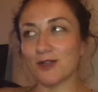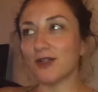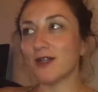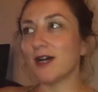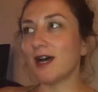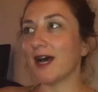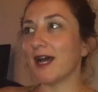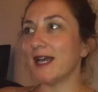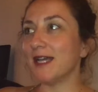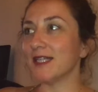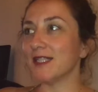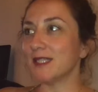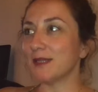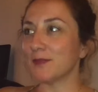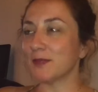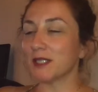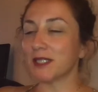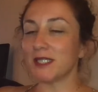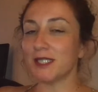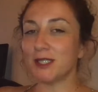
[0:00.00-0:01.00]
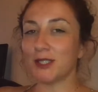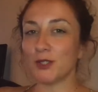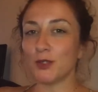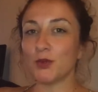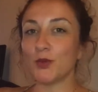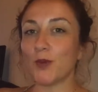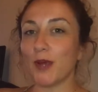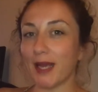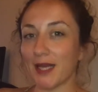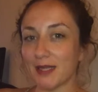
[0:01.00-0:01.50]
I typically do
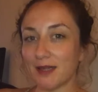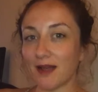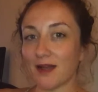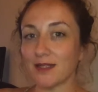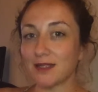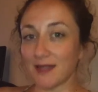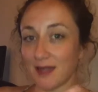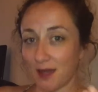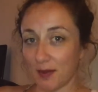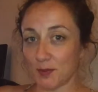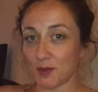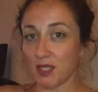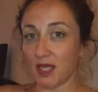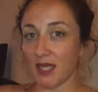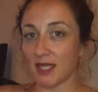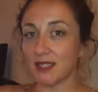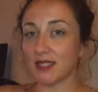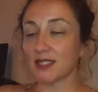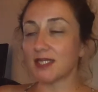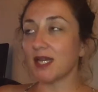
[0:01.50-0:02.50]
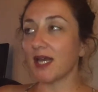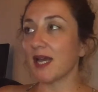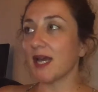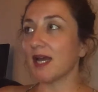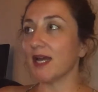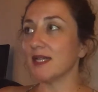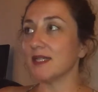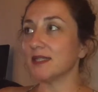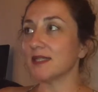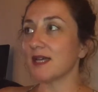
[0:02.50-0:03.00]
weight loss updates,
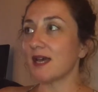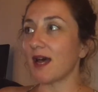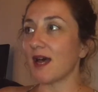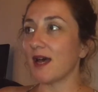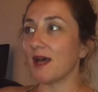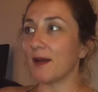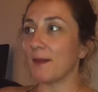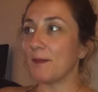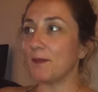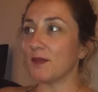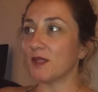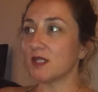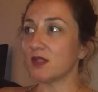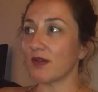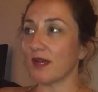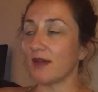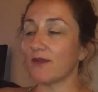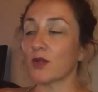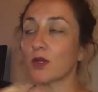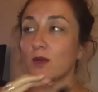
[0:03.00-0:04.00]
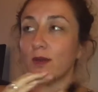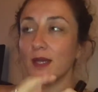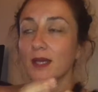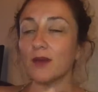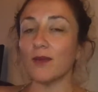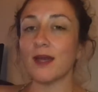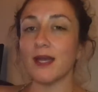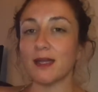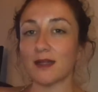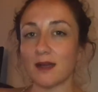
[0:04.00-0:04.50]
and um, so I have a quick
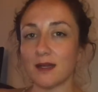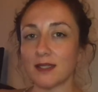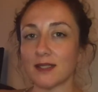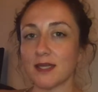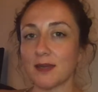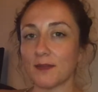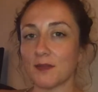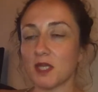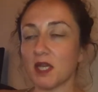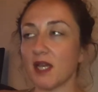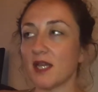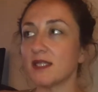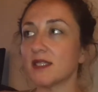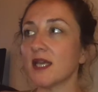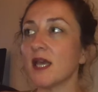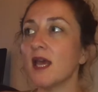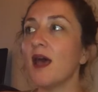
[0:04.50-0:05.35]
weight loss update.